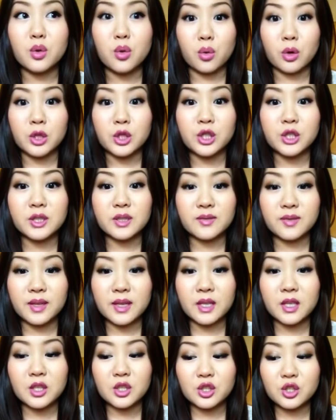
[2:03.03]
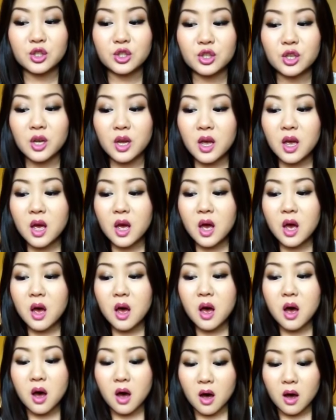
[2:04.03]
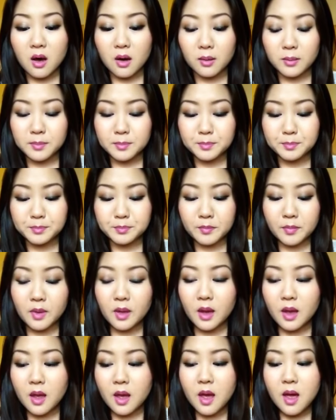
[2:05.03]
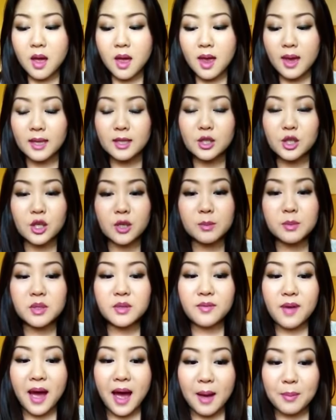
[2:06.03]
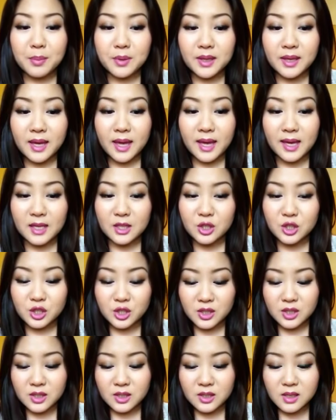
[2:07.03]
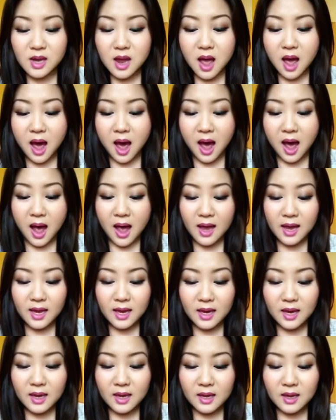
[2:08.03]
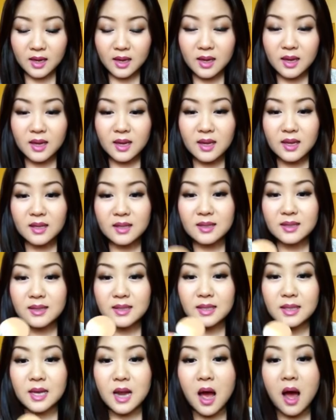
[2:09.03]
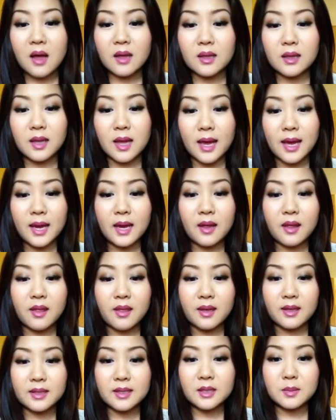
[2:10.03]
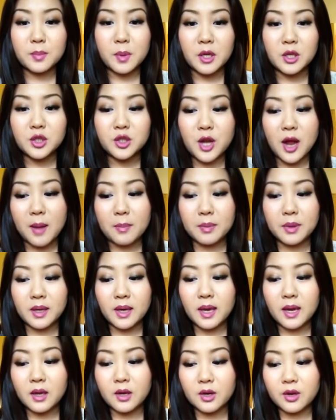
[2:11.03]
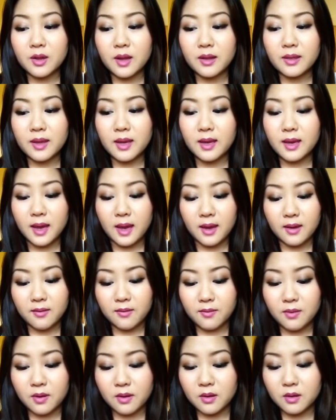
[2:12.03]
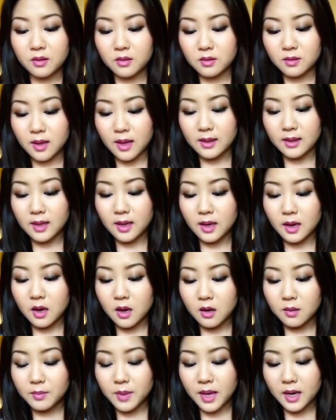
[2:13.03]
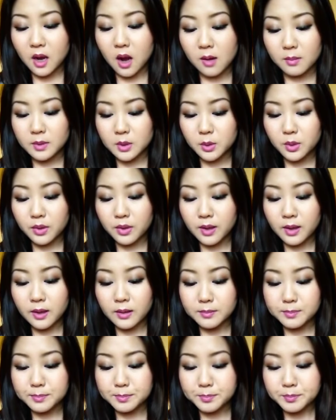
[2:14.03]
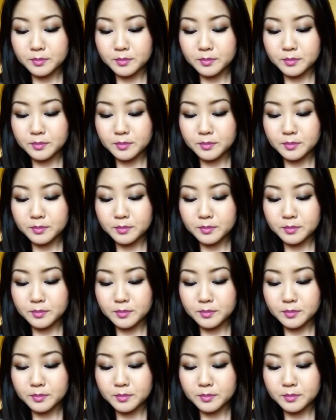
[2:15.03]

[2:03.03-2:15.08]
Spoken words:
gorgeous finish. In terms of application, I did not like this sponge applicator that they gave, that comes with it.